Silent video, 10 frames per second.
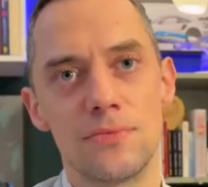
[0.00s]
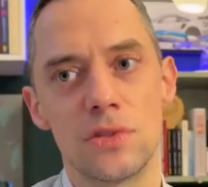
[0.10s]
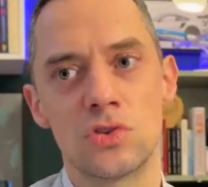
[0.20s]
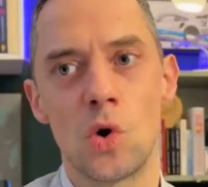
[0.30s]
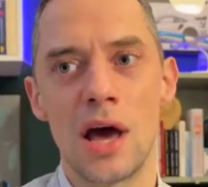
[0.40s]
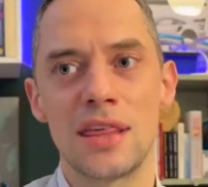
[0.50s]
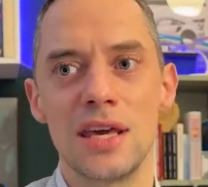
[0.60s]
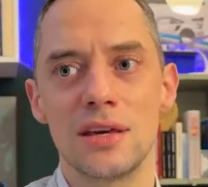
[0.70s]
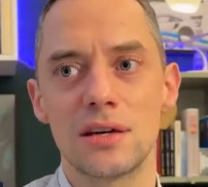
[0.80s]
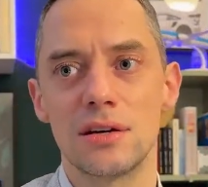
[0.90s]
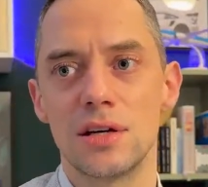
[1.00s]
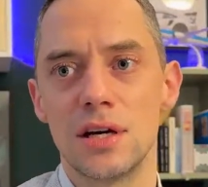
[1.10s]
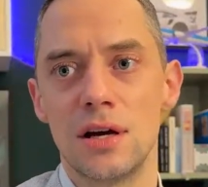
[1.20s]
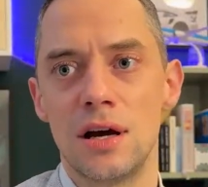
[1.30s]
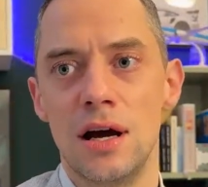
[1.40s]
So I think
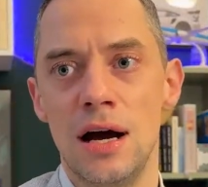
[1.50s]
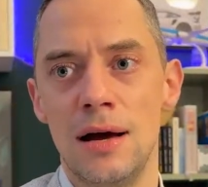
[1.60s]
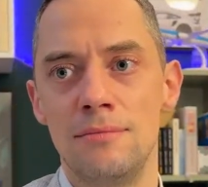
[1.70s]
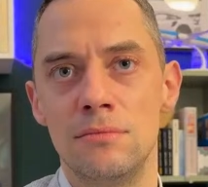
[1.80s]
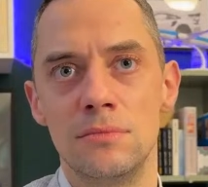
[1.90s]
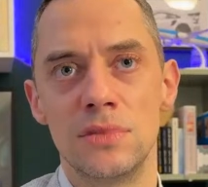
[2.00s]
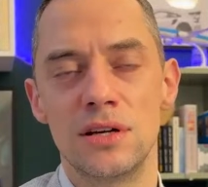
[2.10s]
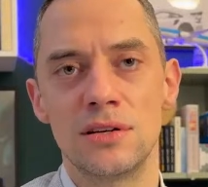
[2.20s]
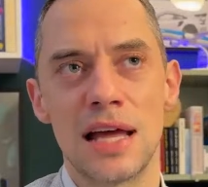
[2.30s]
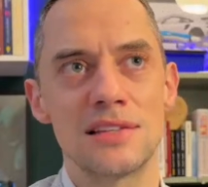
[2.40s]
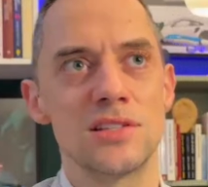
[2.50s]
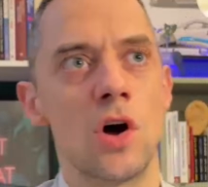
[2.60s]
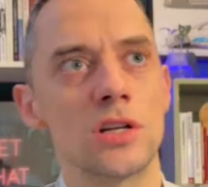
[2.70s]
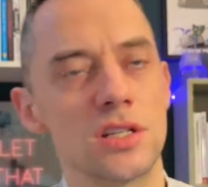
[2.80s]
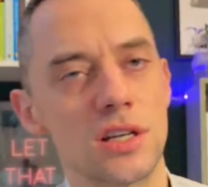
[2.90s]
that's
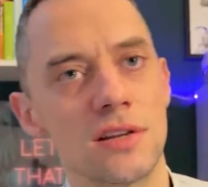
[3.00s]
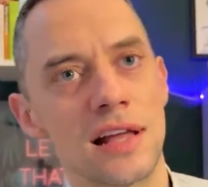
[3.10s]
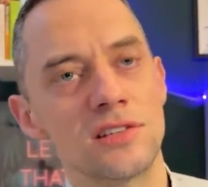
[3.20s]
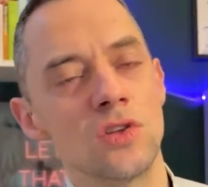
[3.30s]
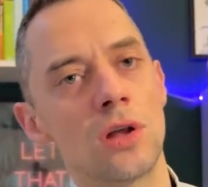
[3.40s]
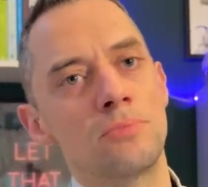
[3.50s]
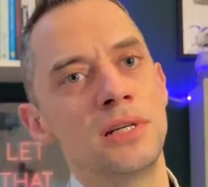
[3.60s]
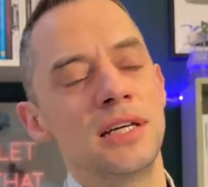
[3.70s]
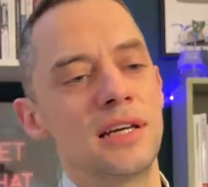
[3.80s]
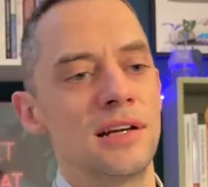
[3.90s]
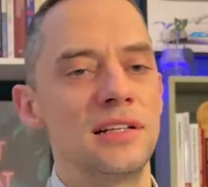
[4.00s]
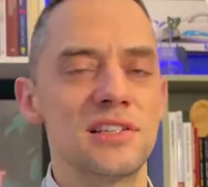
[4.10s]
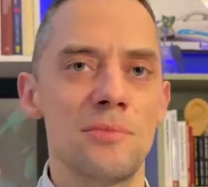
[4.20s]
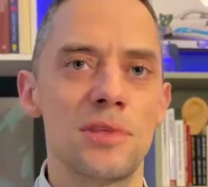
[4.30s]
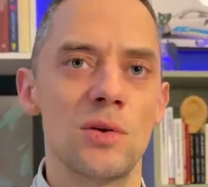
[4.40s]
not particularly
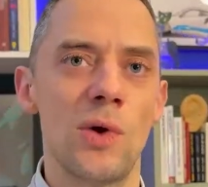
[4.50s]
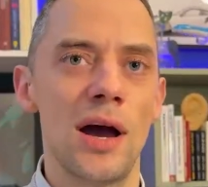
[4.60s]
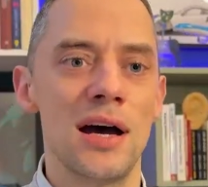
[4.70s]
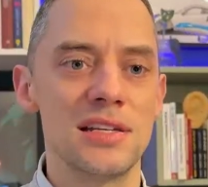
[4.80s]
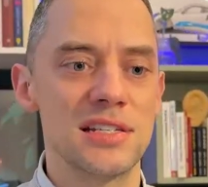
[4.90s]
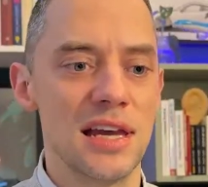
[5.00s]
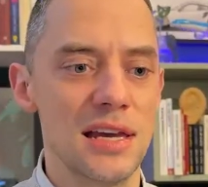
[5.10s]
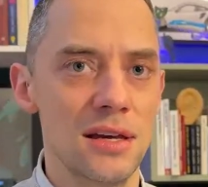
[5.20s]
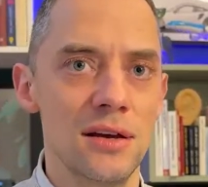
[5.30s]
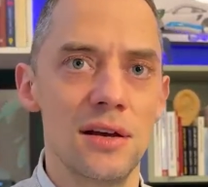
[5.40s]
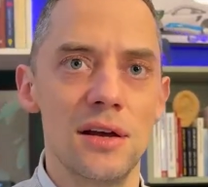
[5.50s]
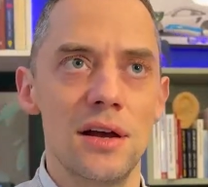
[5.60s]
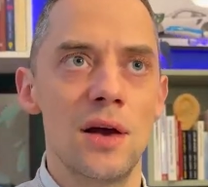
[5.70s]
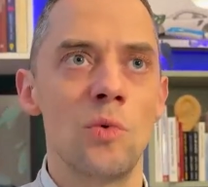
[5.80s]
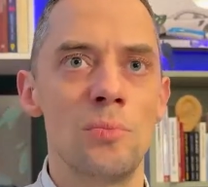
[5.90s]
something where I say
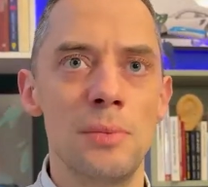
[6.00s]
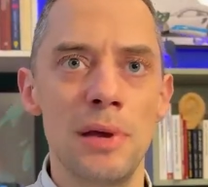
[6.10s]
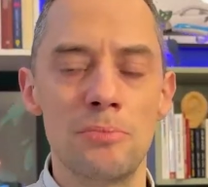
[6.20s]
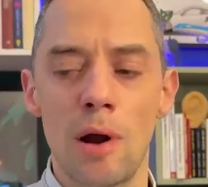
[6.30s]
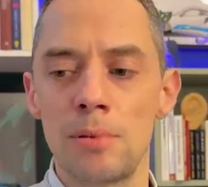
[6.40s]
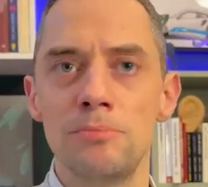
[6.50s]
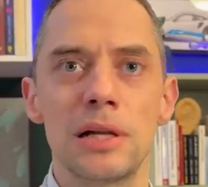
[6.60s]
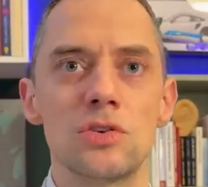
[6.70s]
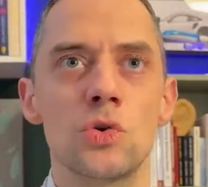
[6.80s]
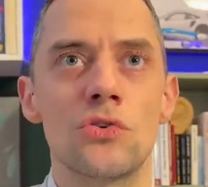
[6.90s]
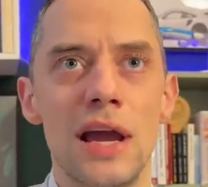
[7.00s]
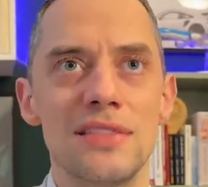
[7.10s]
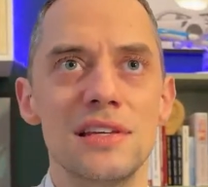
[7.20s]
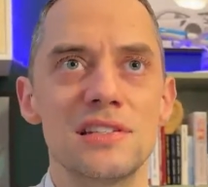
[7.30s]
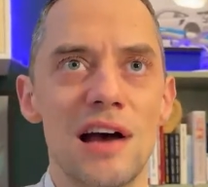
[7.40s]
it would be a big problem, but to create
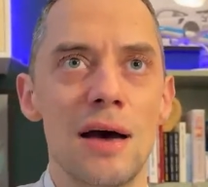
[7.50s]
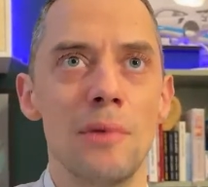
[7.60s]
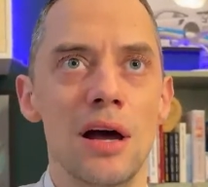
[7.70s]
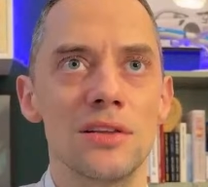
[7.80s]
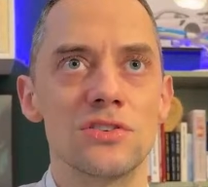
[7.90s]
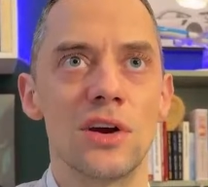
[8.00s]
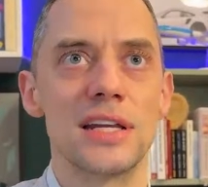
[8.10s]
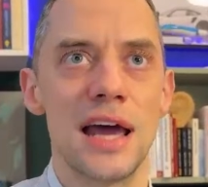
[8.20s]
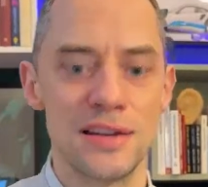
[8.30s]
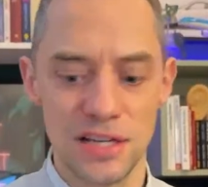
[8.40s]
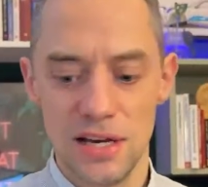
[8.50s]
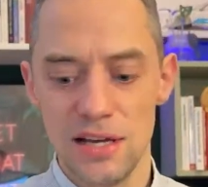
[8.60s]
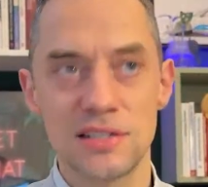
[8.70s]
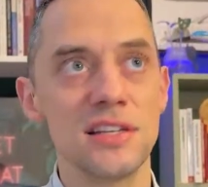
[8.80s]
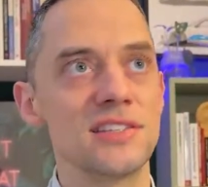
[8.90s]
these time islands, right? And
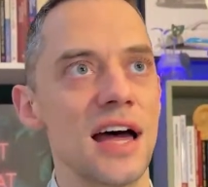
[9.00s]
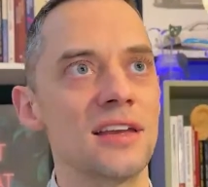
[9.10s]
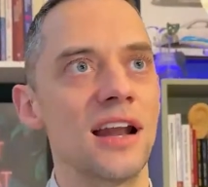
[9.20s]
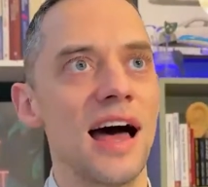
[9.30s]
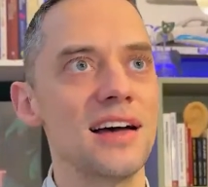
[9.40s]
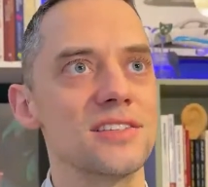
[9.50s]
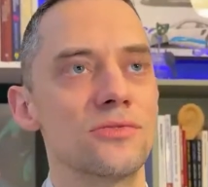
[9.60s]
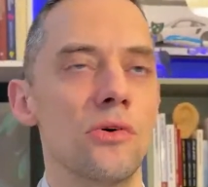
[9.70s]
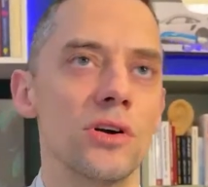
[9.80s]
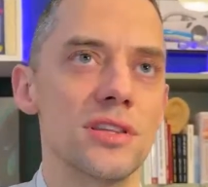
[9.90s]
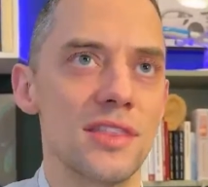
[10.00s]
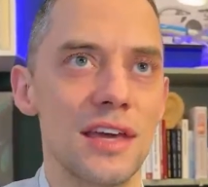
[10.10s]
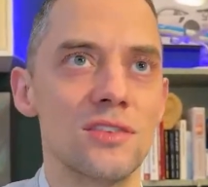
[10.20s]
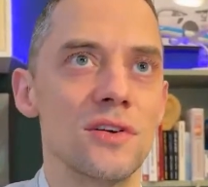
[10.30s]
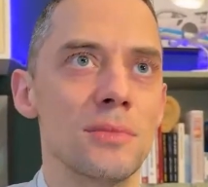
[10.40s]
since Daniel asked for it,
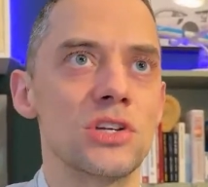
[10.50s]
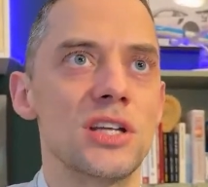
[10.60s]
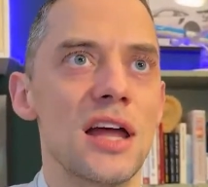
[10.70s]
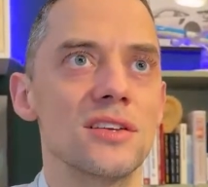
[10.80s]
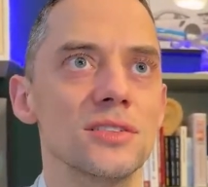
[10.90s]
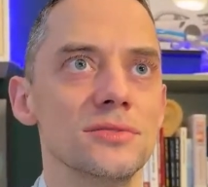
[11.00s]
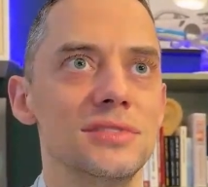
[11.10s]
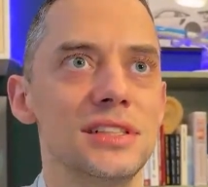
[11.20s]
thank you very much, Daniel.